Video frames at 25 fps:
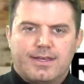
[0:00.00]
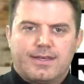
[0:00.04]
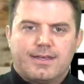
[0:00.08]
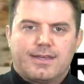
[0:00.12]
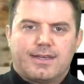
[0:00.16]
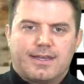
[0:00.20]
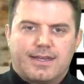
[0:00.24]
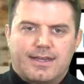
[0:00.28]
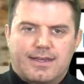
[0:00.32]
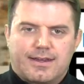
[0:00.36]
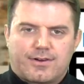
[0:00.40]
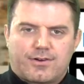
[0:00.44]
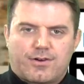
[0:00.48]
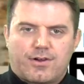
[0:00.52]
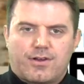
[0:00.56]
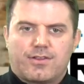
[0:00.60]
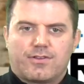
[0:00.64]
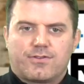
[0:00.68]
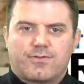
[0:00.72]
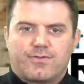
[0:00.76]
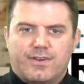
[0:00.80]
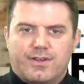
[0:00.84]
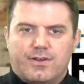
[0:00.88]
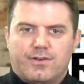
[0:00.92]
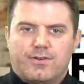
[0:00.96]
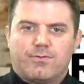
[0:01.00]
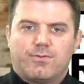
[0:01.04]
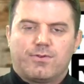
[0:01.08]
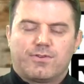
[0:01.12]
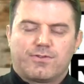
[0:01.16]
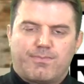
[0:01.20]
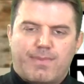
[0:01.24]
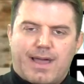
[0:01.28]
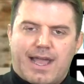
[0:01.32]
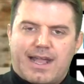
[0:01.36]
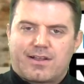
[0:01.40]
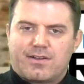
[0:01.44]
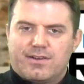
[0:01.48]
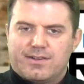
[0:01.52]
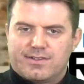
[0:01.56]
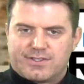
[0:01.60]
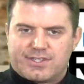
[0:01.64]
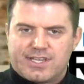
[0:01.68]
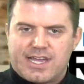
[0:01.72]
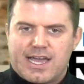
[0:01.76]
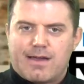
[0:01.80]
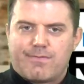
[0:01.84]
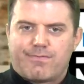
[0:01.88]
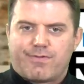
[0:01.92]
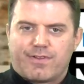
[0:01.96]
And Caruthersville was back on
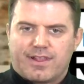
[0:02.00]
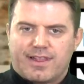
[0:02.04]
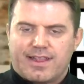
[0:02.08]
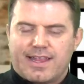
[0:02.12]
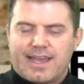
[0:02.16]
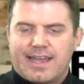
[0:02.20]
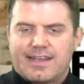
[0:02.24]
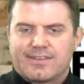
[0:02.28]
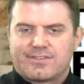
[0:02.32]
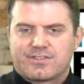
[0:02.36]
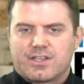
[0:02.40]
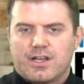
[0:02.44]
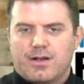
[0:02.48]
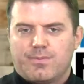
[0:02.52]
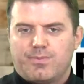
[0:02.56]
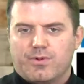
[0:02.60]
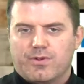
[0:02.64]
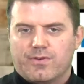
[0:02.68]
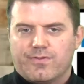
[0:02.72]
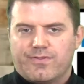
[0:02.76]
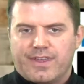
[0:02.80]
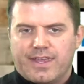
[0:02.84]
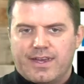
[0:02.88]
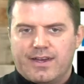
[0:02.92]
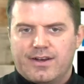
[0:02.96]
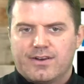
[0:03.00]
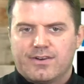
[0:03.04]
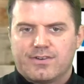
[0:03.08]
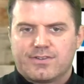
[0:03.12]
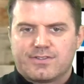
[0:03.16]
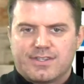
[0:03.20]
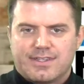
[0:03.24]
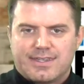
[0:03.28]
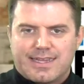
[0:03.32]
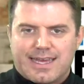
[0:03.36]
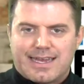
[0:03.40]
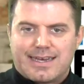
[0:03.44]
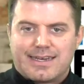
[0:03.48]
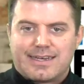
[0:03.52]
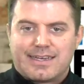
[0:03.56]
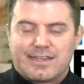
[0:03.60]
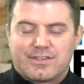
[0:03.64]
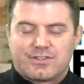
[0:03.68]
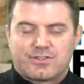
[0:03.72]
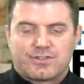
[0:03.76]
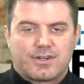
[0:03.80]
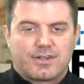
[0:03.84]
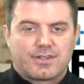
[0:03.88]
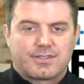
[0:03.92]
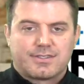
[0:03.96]
top for the last couple of years in that
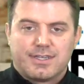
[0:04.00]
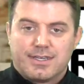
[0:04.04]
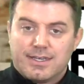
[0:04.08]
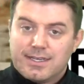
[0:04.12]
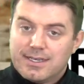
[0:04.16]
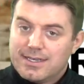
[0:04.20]
district.